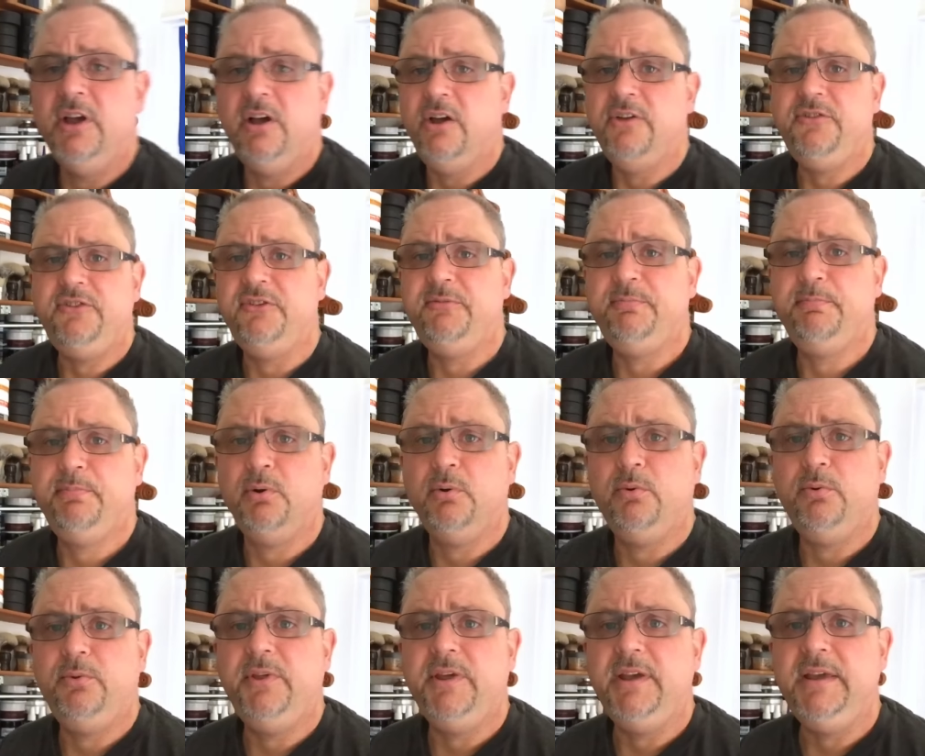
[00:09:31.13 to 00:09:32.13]
I just
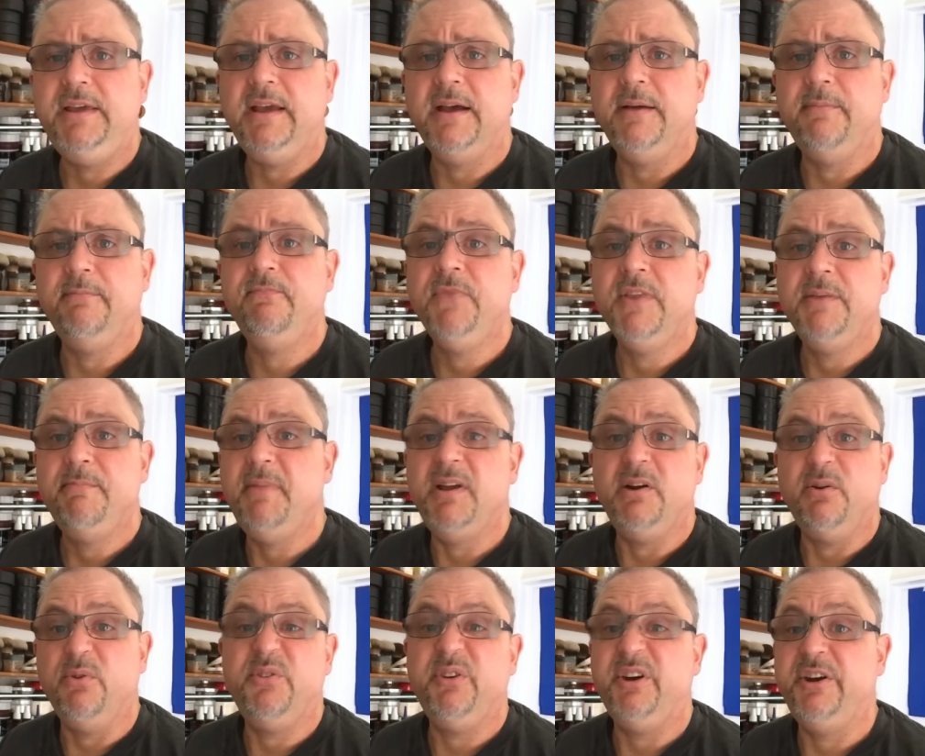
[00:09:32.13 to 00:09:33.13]
pull the um,
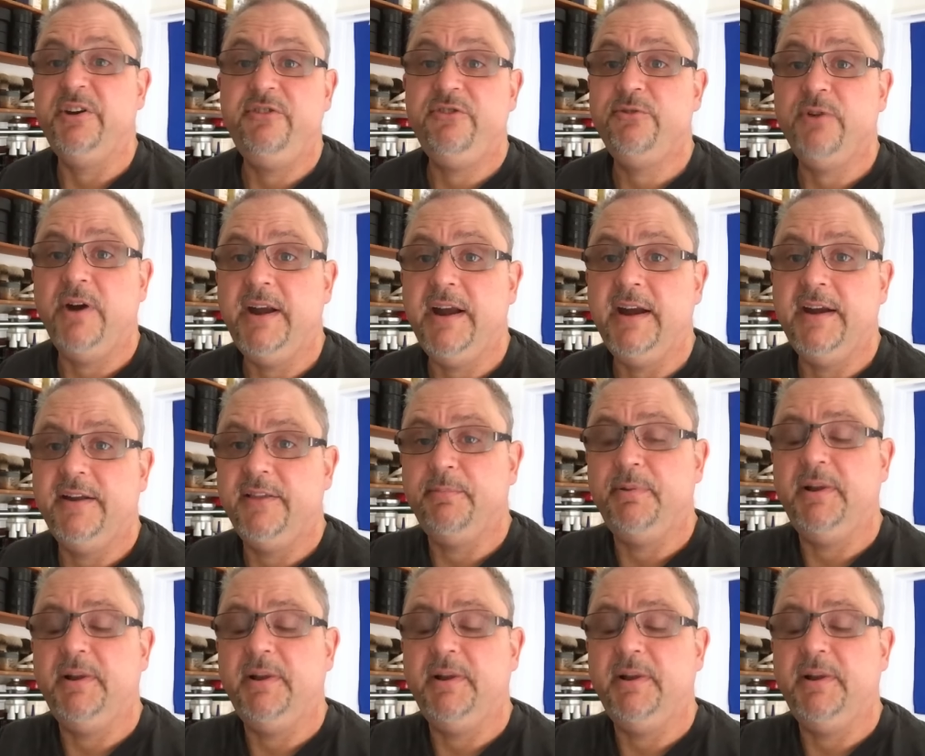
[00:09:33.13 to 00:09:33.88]
metal thread straight out of the